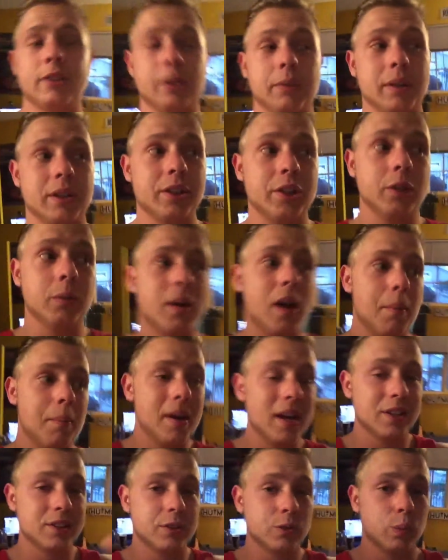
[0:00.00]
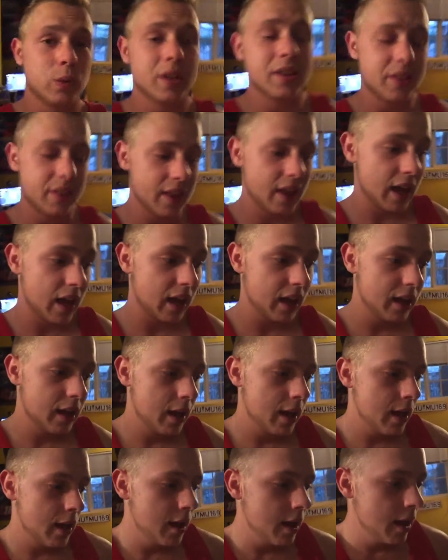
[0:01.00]
So I'm going to do my best with that.
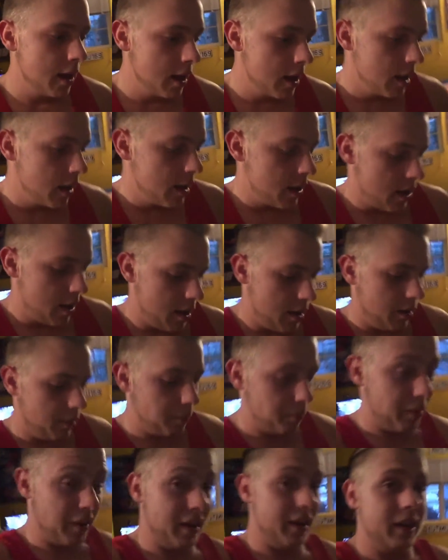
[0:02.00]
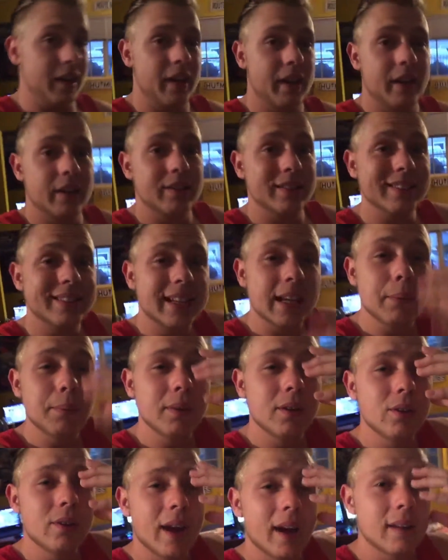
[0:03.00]
But just
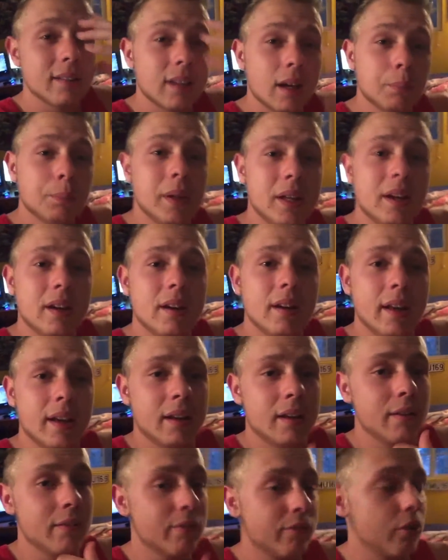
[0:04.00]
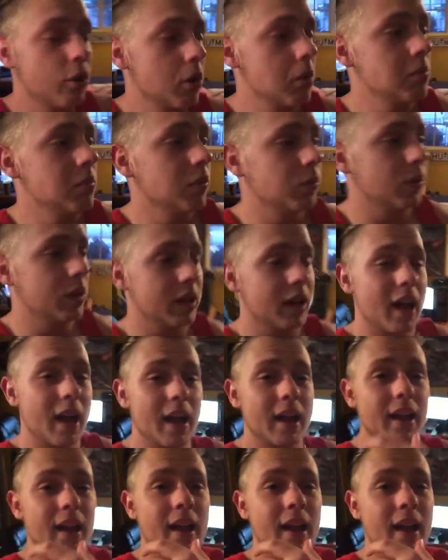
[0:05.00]
keeping you guys updated and informed of what